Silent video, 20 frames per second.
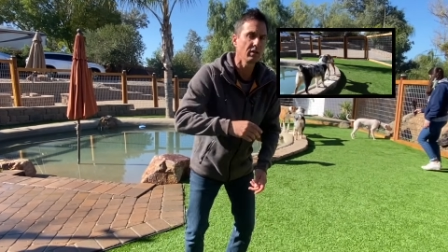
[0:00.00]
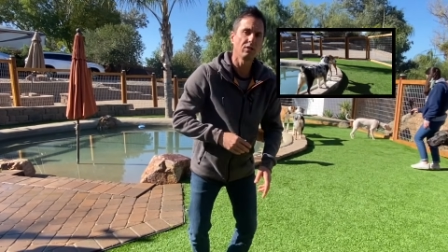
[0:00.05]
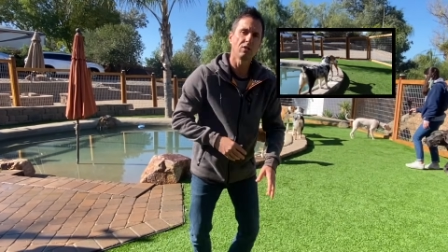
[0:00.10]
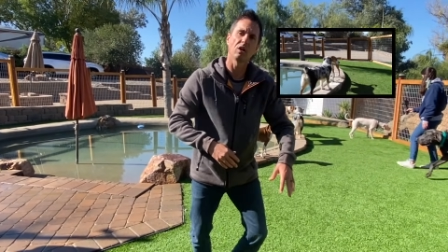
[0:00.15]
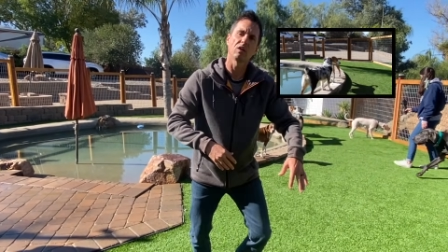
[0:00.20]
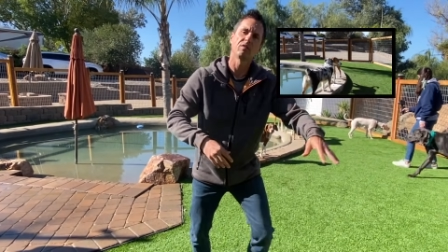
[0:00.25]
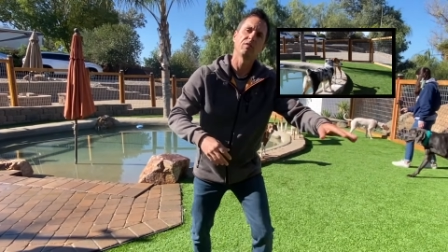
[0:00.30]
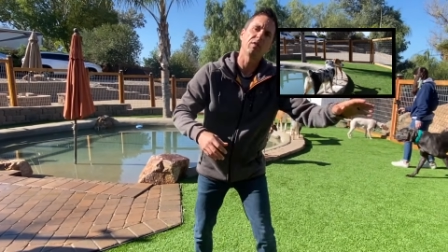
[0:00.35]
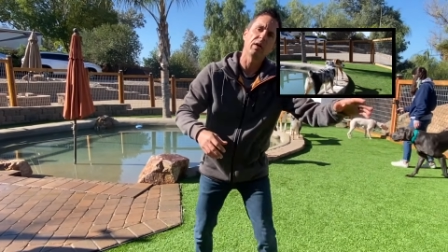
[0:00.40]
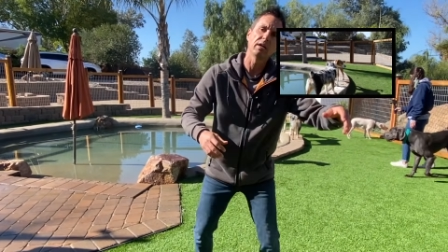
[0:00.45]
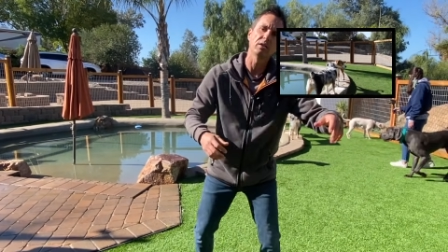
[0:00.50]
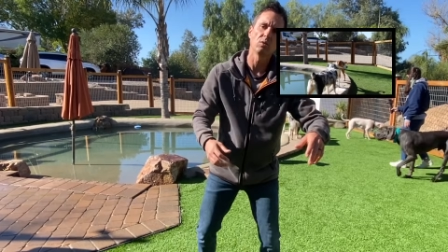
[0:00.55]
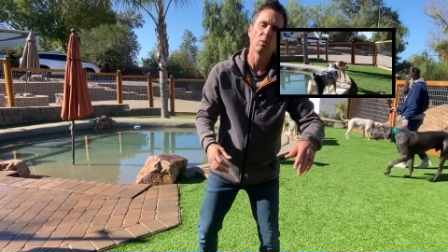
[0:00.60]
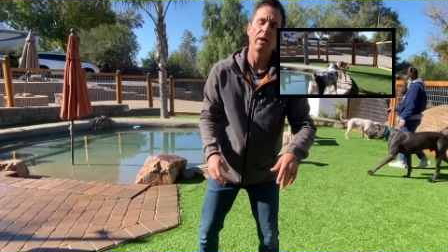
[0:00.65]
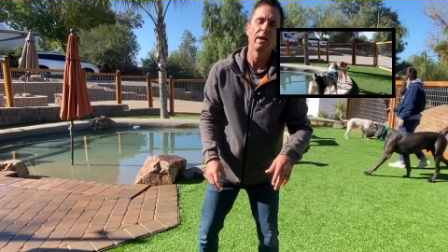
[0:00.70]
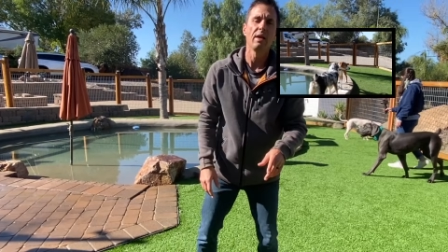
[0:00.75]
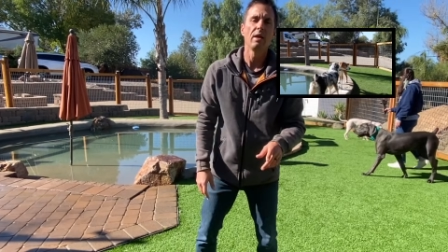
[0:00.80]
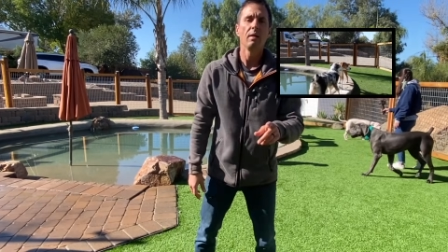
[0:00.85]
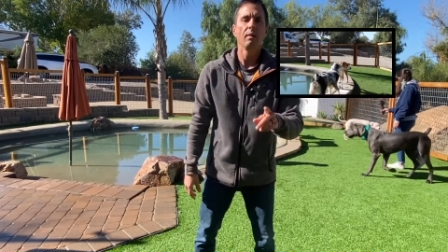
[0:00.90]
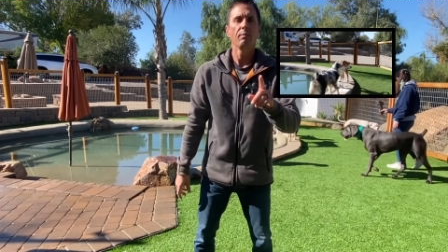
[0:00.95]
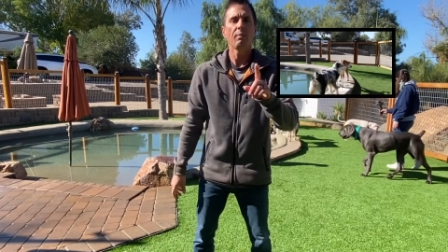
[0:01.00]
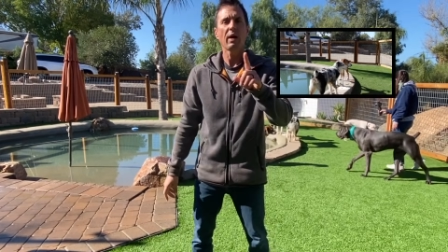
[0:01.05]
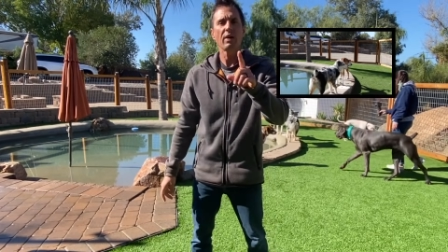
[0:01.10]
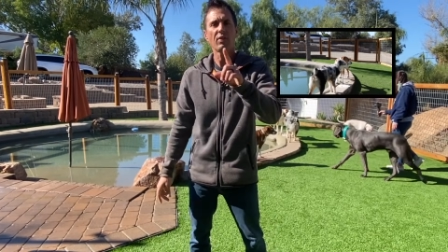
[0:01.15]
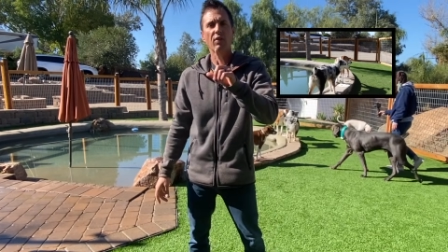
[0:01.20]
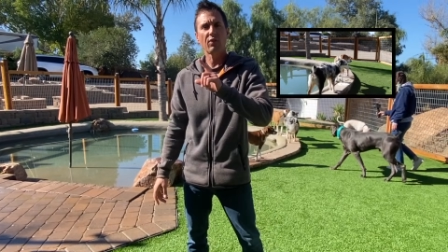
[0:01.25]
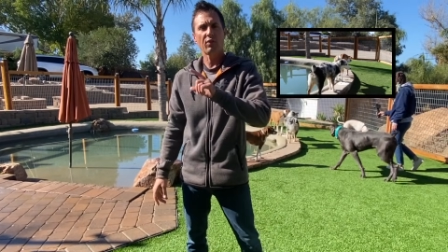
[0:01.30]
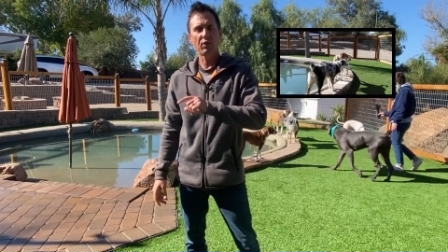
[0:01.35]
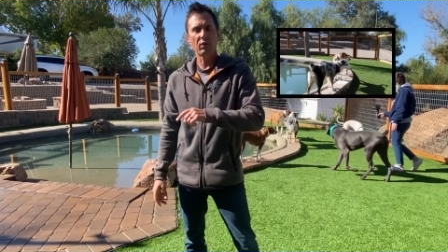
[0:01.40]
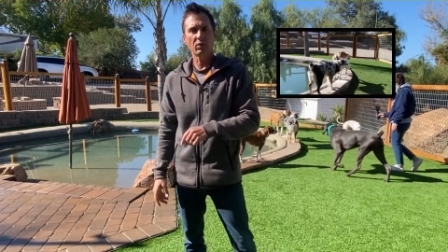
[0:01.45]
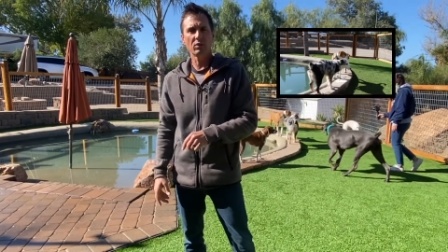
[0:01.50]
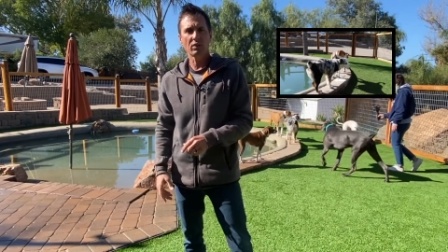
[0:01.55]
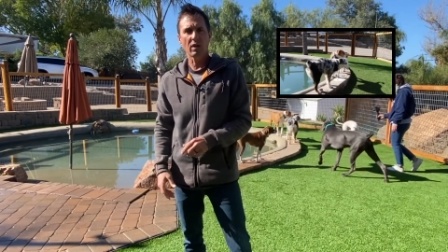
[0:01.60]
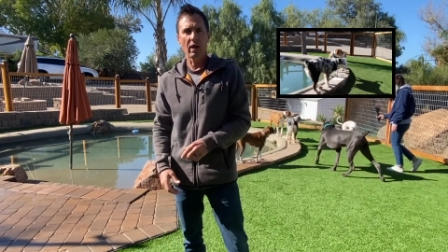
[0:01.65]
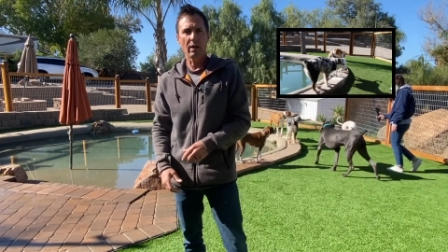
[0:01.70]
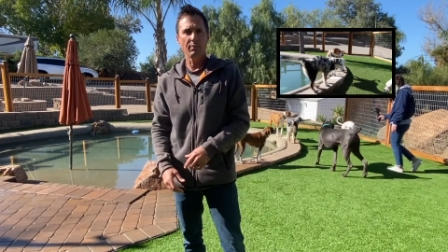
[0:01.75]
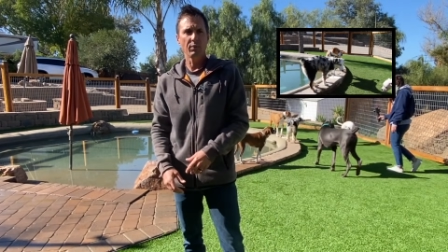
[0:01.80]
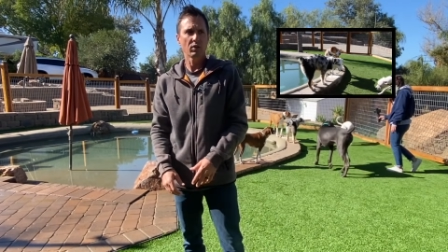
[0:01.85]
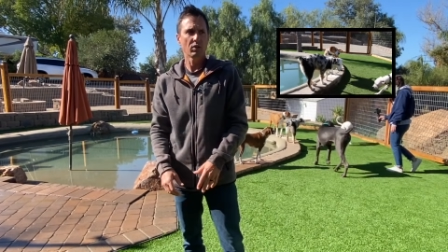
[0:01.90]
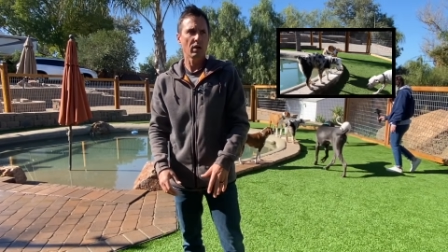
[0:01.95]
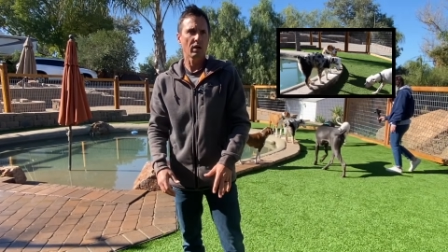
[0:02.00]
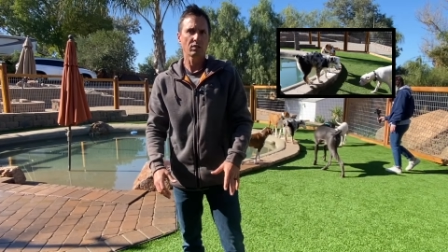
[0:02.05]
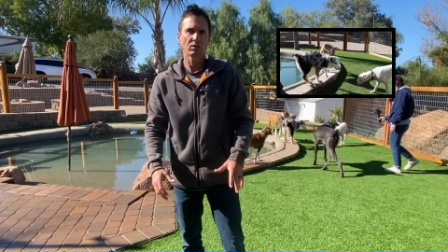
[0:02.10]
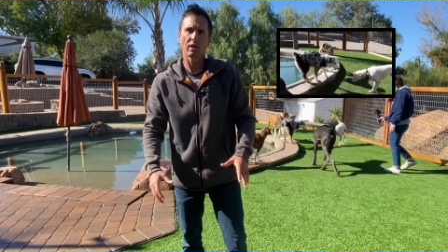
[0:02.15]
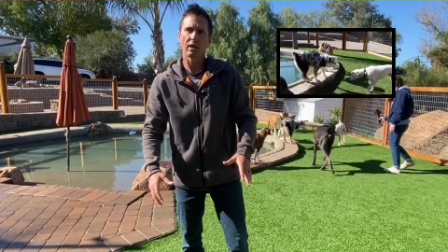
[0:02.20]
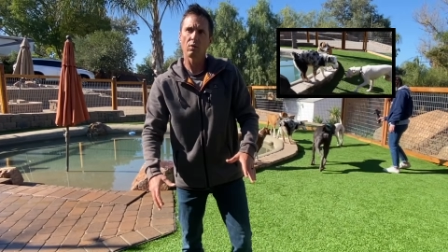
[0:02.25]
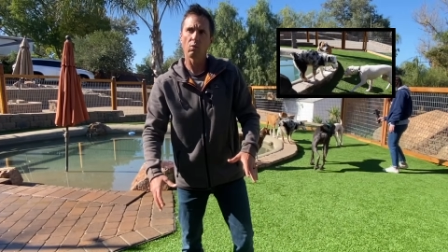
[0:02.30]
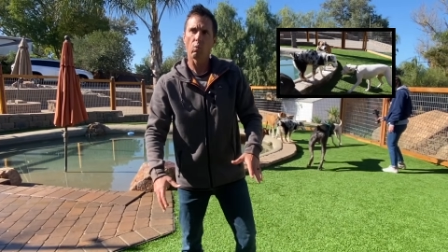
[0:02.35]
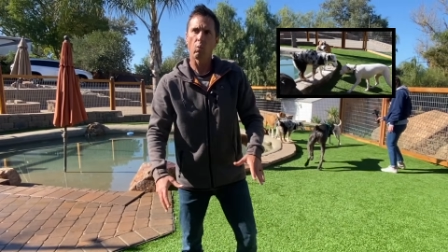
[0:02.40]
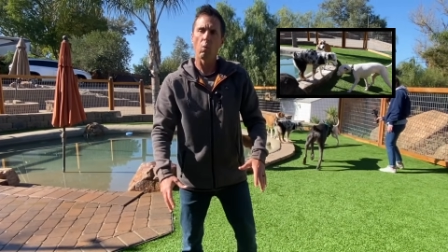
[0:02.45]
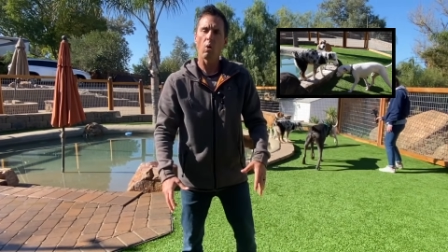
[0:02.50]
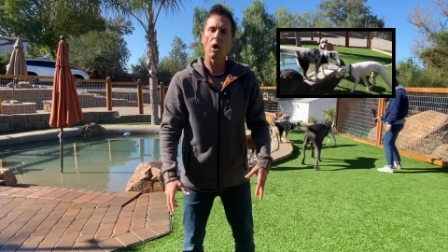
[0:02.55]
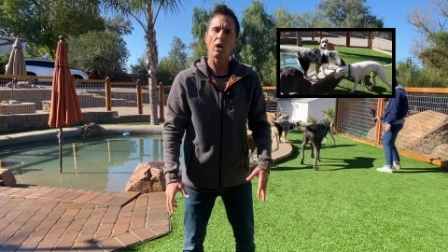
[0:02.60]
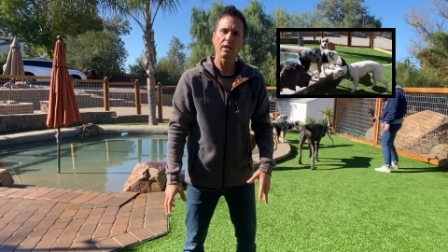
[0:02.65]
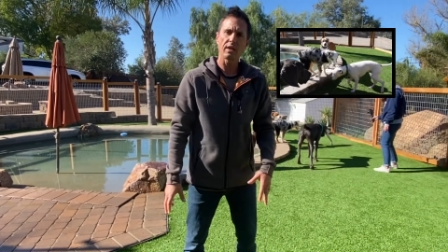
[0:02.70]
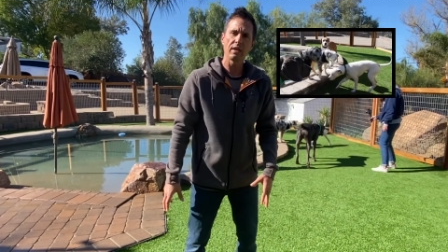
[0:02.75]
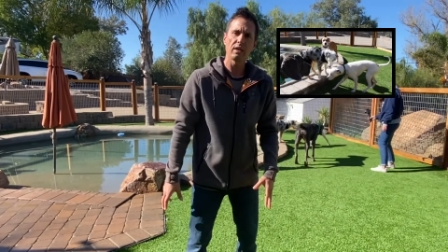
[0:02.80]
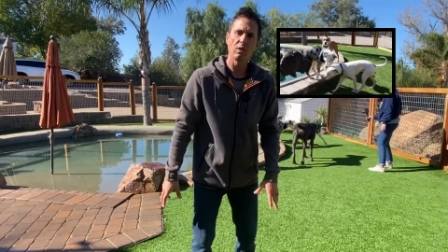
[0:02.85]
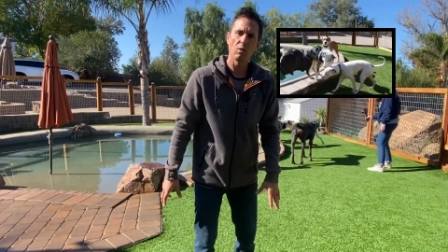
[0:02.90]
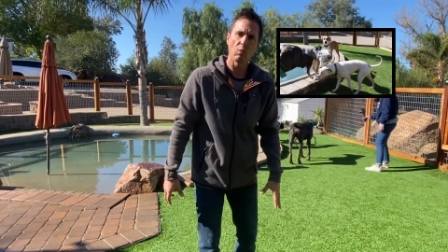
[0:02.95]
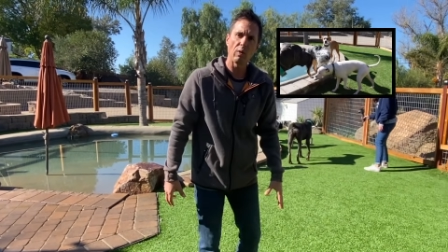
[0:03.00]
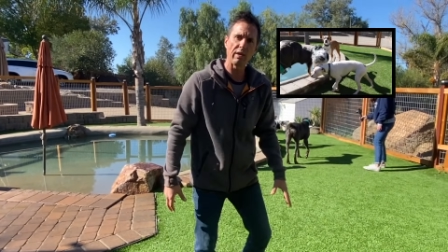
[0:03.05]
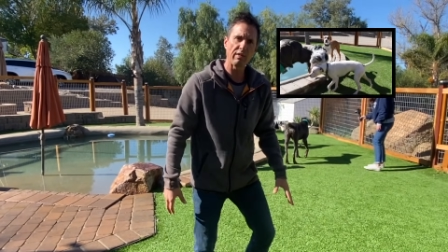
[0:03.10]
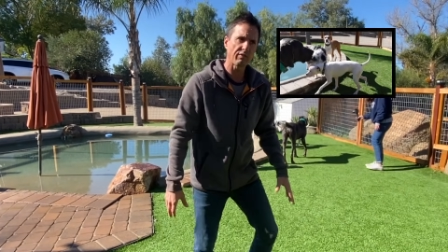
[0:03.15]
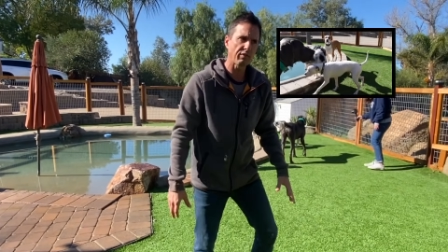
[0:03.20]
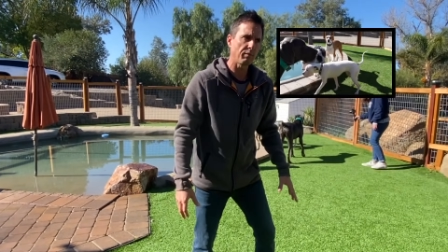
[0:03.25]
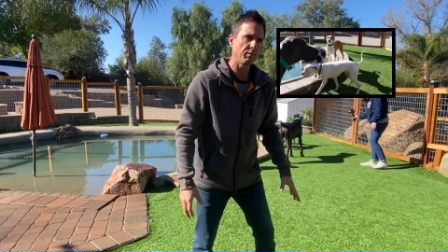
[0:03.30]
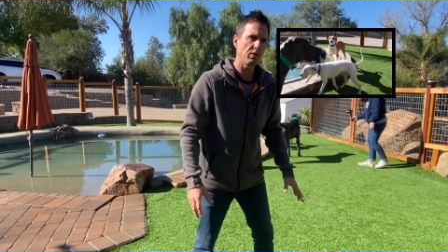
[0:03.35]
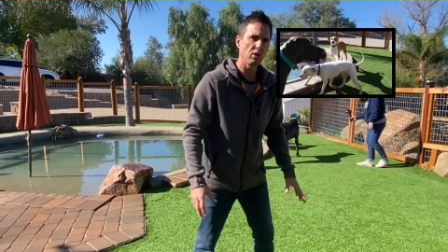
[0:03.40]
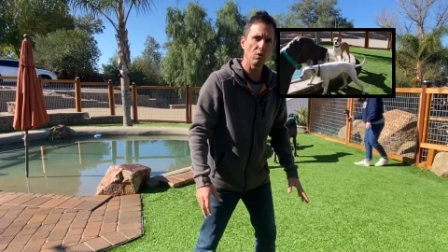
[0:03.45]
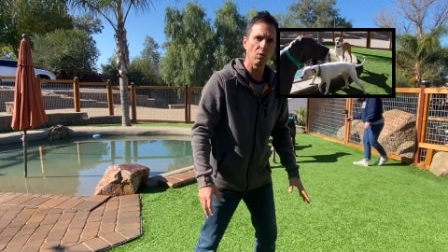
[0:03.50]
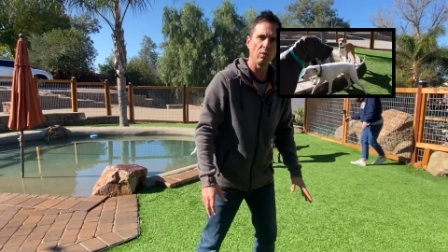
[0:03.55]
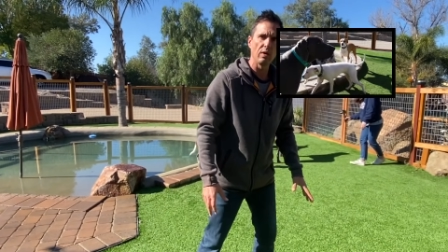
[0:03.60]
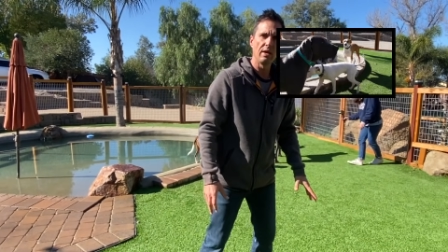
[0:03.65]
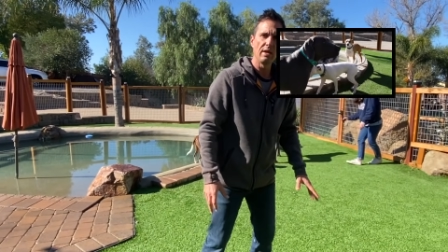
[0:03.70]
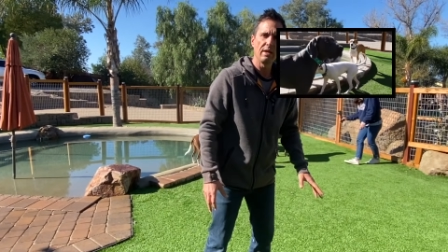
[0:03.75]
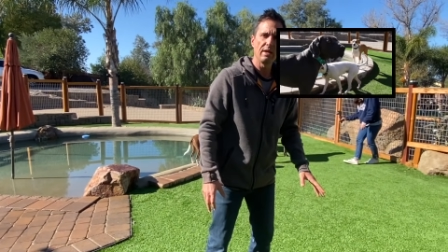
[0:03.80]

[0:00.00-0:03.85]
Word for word: dog flies away. By the third time, the dog's like walking away from you